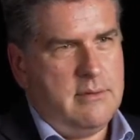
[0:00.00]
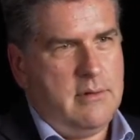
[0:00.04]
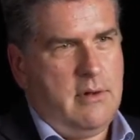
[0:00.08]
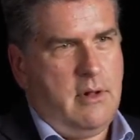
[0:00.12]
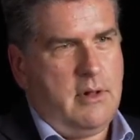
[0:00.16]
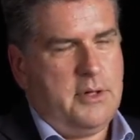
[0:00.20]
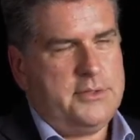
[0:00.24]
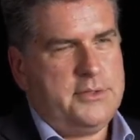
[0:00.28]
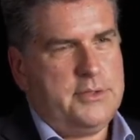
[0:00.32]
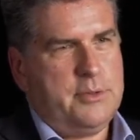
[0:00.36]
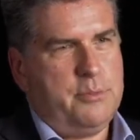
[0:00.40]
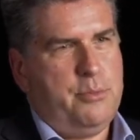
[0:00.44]

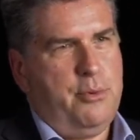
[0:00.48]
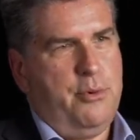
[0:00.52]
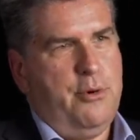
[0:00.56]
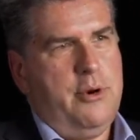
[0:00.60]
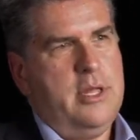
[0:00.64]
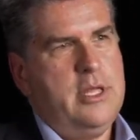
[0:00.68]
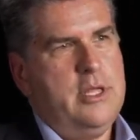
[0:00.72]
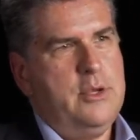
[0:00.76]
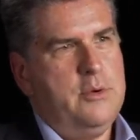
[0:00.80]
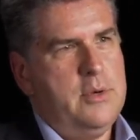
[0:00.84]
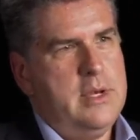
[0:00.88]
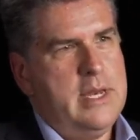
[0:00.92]
also
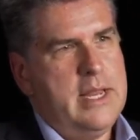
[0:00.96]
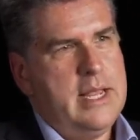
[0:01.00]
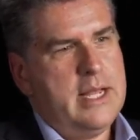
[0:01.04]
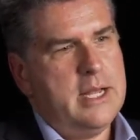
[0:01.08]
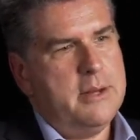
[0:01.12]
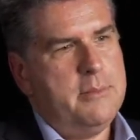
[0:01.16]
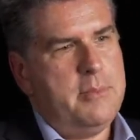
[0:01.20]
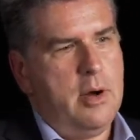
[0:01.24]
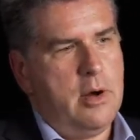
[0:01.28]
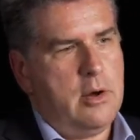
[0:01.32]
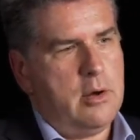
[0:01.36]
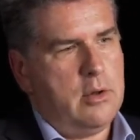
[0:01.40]
pretty
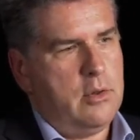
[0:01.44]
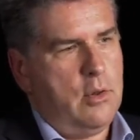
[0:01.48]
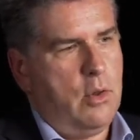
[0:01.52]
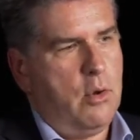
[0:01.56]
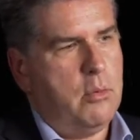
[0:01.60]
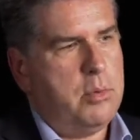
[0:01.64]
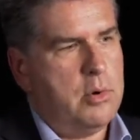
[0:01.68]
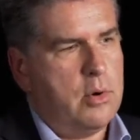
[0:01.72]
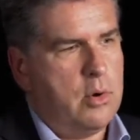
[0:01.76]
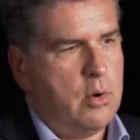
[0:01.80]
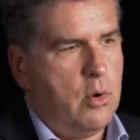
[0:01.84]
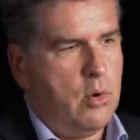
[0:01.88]
unique about
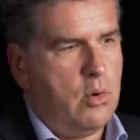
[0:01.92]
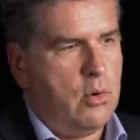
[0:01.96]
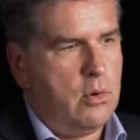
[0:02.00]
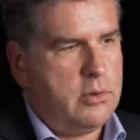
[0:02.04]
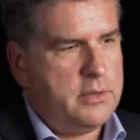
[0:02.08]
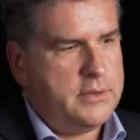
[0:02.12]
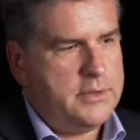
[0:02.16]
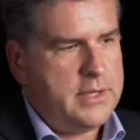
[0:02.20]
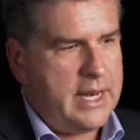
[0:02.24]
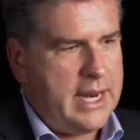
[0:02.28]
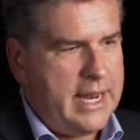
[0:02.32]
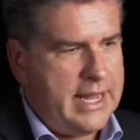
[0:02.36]
Global
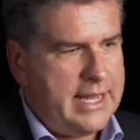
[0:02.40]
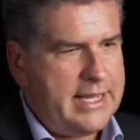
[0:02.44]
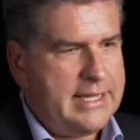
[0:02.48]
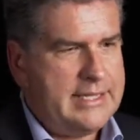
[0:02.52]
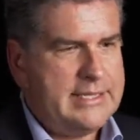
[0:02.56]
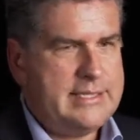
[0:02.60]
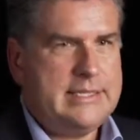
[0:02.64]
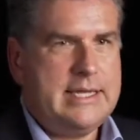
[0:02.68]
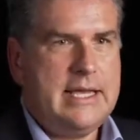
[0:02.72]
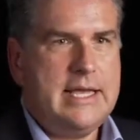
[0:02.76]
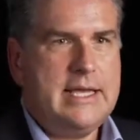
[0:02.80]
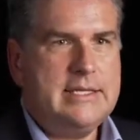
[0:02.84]
Gold that I
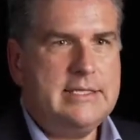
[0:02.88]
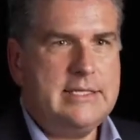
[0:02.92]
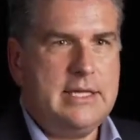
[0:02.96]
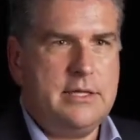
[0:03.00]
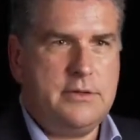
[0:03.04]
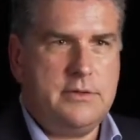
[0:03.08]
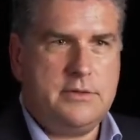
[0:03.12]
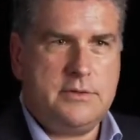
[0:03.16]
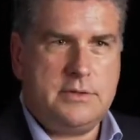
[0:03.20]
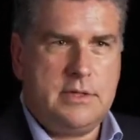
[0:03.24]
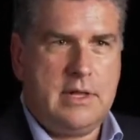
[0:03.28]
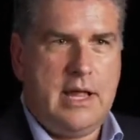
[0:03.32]
can say is
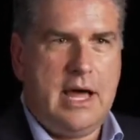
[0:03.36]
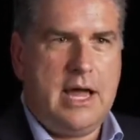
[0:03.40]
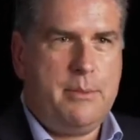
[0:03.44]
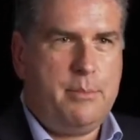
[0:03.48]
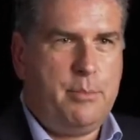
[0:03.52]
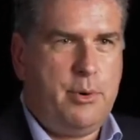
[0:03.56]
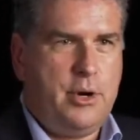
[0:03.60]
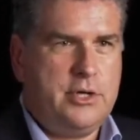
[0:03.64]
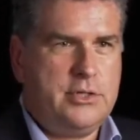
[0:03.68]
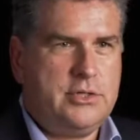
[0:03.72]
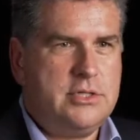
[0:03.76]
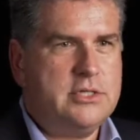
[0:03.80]
that there's a lot
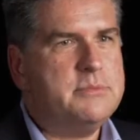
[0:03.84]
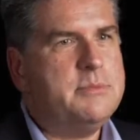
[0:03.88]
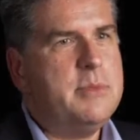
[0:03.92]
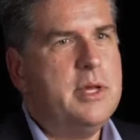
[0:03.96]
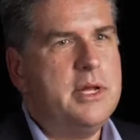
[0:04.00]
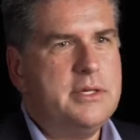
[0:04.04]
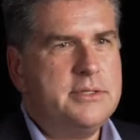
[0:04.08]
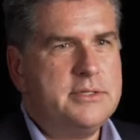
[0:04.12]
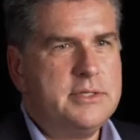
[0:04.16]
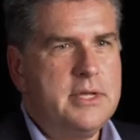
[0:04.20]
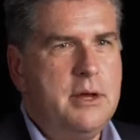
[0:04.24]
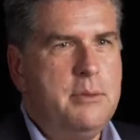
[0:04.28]
of precious
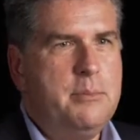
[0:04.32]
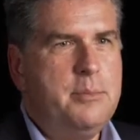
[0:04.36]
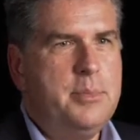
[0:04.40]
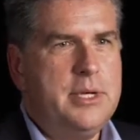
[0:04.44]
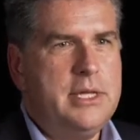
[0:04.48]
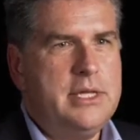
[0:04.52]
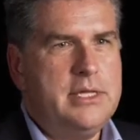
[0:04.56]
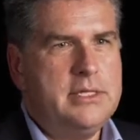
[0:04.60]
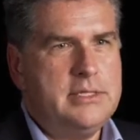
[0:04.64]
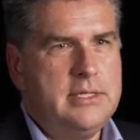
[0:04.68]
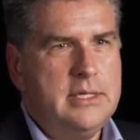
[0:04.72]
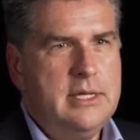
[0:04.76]
metals
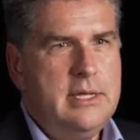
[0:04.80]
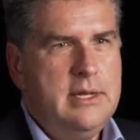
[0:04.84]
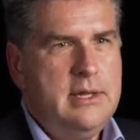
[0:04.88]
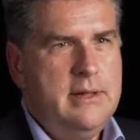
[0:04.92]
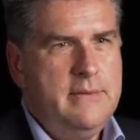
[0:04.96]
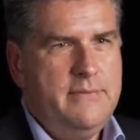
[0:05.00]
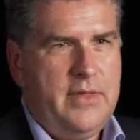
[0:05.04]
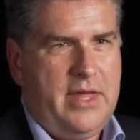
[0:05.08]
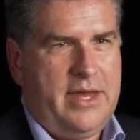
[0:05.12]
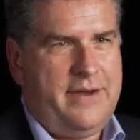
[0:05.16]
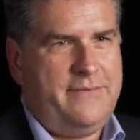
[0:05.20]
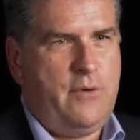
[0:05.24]
companies
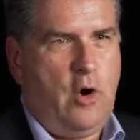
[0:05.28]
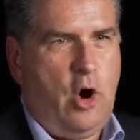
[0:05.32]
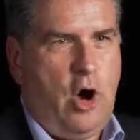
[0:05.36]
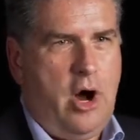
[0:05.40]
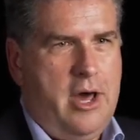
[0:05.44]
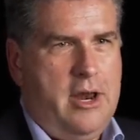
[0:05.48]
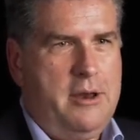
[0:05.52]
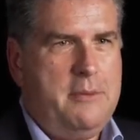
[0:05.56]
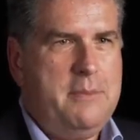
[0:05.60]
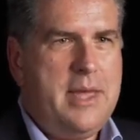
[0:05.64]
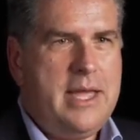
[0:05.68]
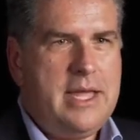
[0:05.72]
that have
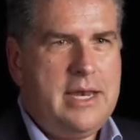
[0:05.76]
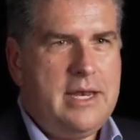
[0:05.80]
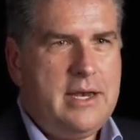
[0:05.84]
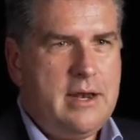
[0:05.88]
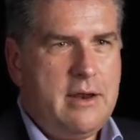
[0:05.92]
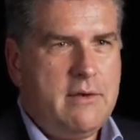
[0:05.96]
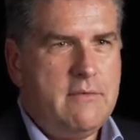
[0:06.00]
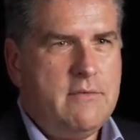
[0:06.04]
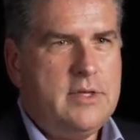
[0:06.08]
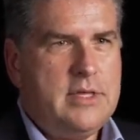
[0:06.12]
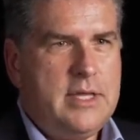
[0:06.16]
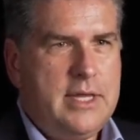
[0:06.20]

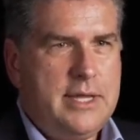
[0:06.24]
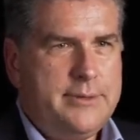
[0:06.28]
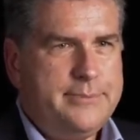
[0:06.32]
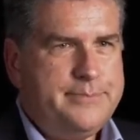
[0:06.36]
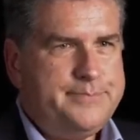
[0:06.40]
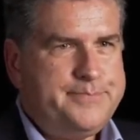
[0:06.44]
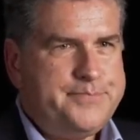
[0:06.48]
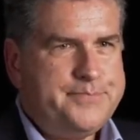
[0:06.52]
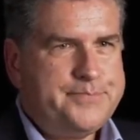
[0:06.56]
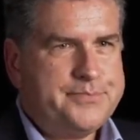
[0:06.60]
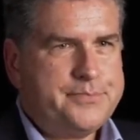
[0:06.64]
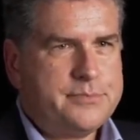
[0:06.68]
automated
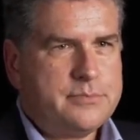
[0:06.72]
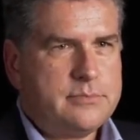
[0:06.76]
everything.